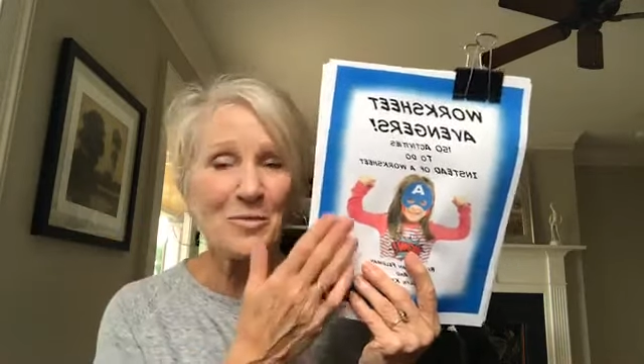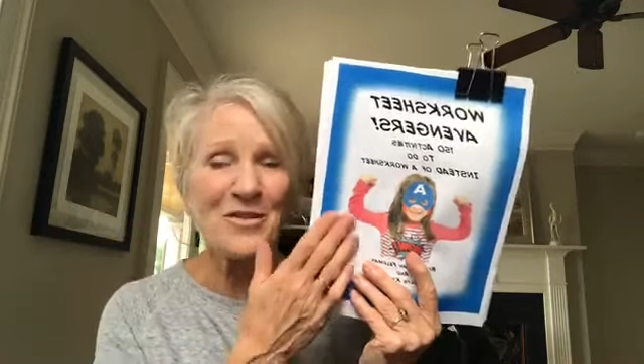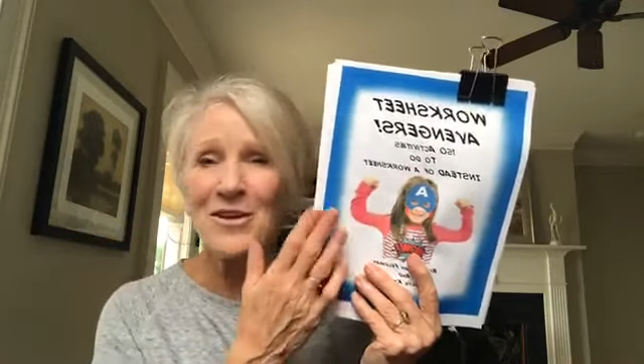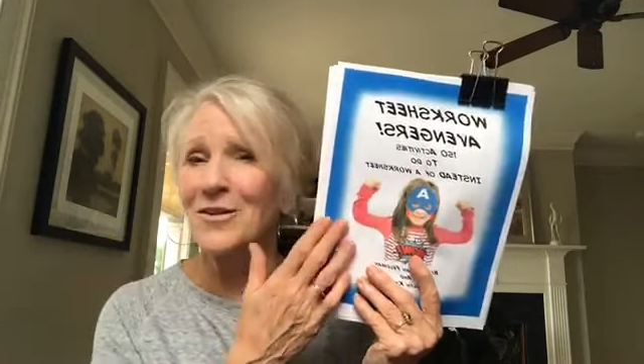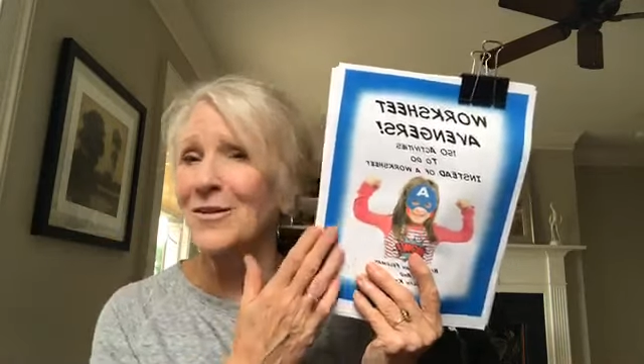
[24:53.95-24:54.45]
but
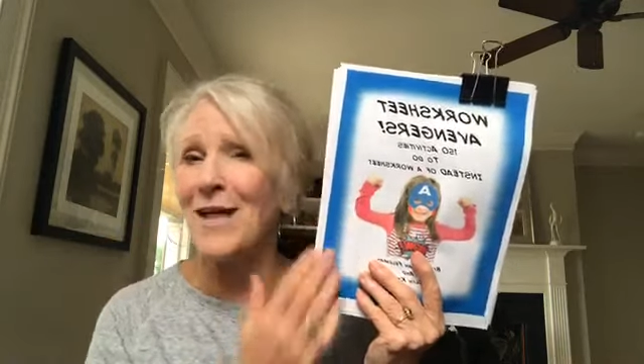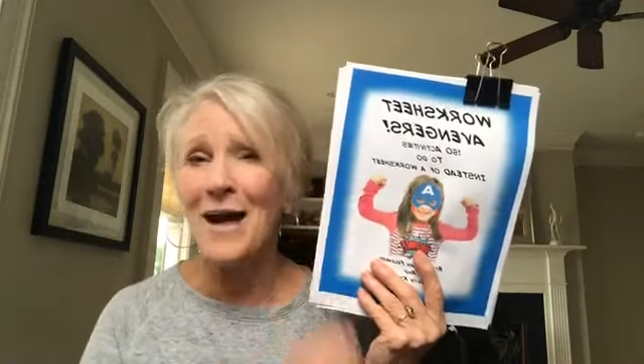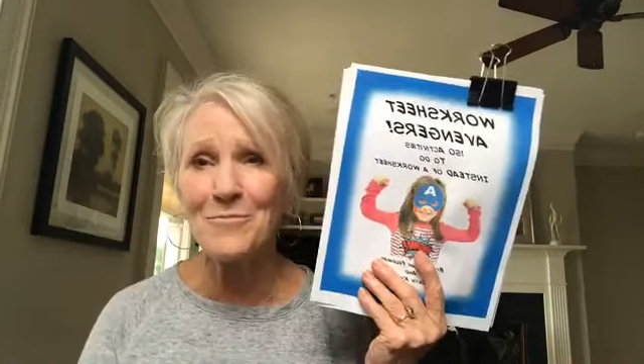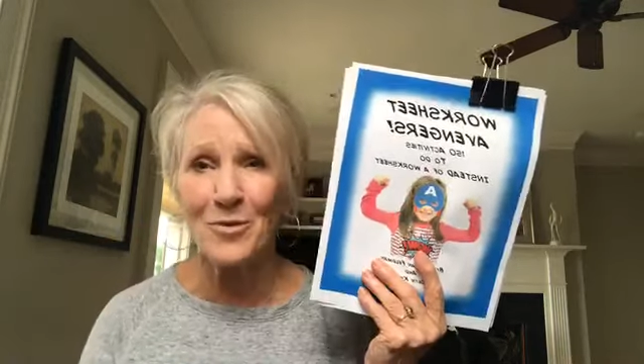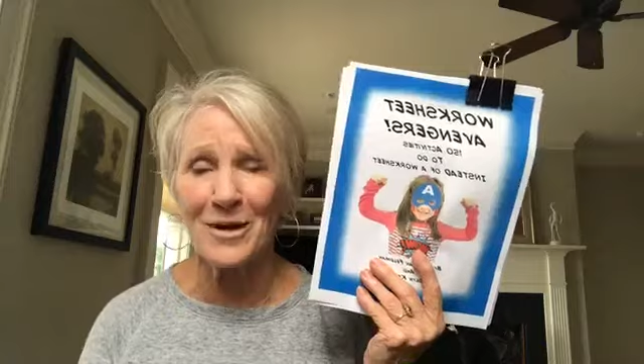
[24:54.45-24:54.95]
there are a
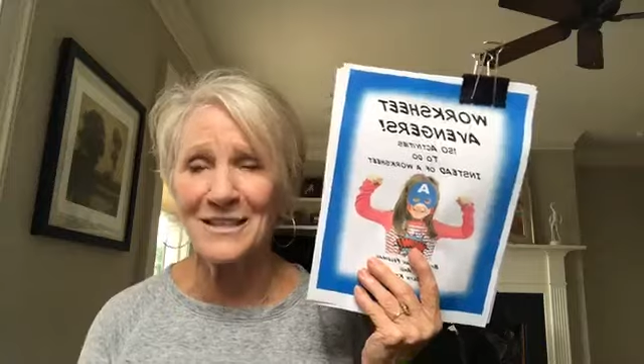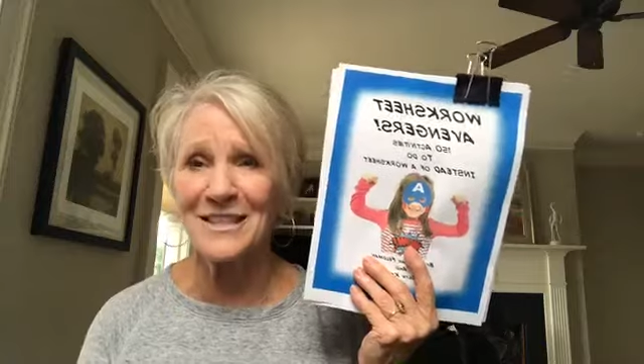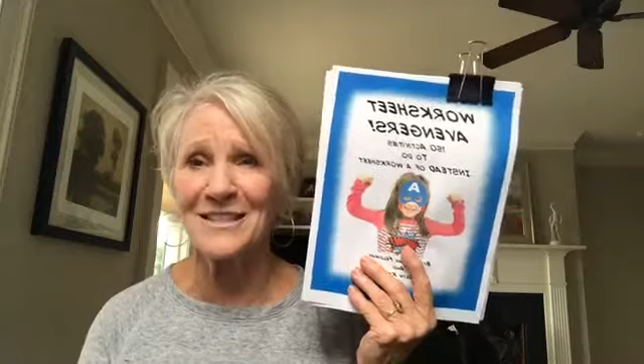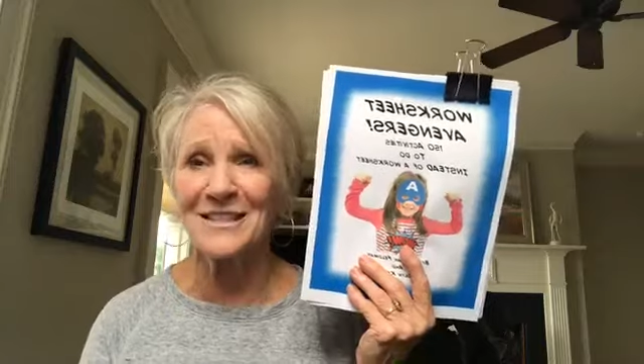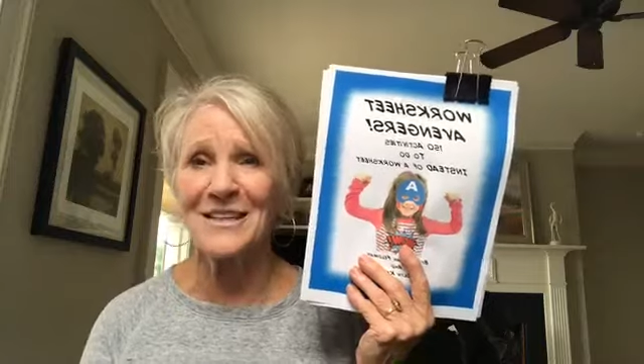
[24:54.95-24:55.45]
lot more
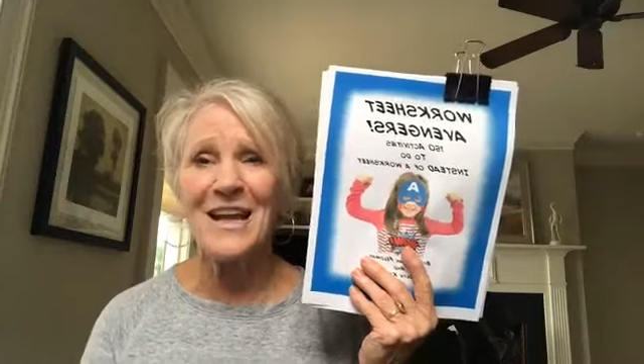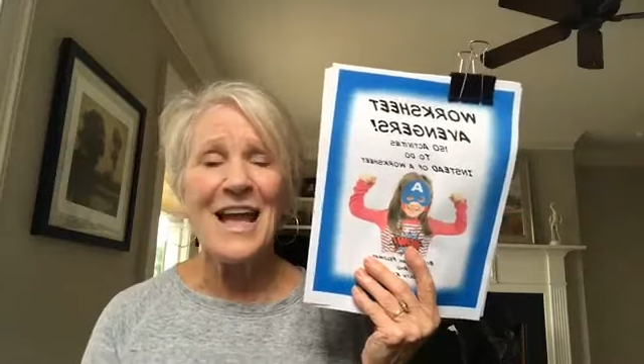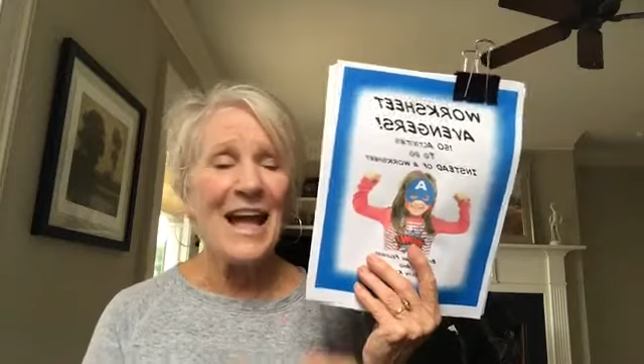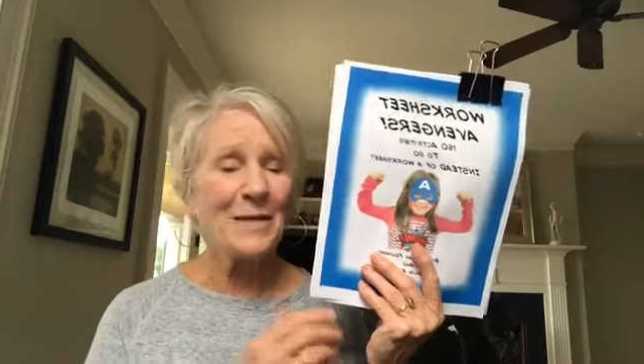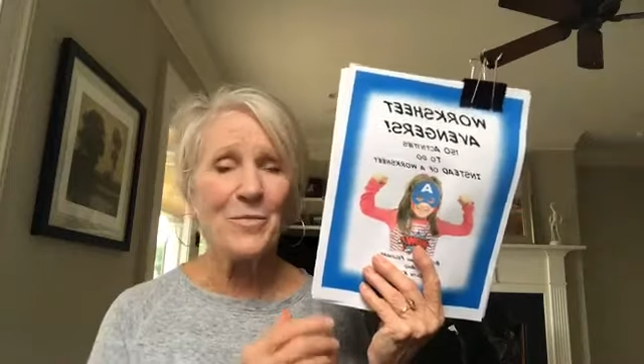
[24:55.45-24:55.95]
ideas
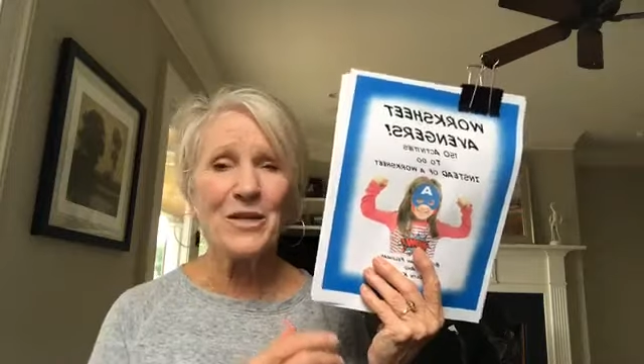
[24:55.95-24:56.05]
and